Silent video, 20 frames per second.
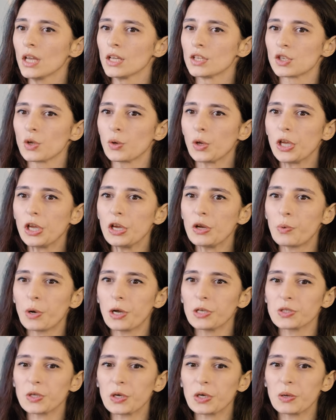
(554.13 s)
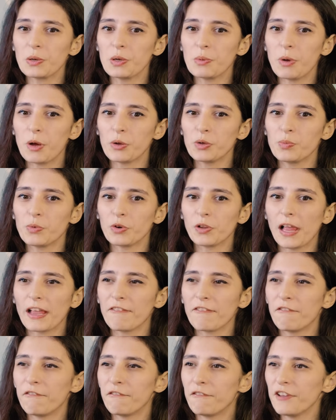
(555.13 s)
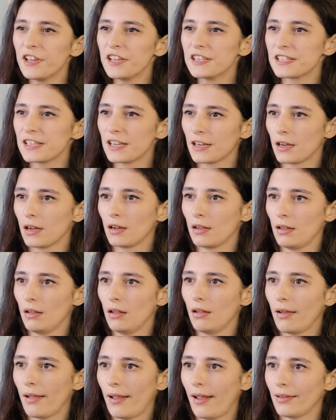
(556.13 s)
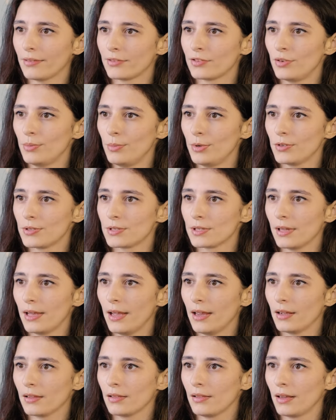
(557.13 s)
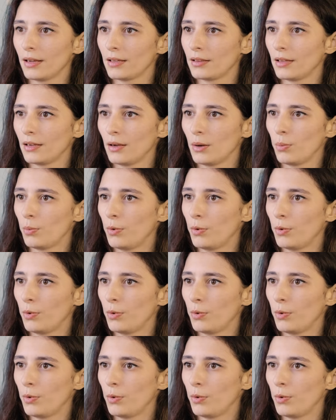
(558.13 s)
So here we're talking about more like physical attributes, like like the yeah.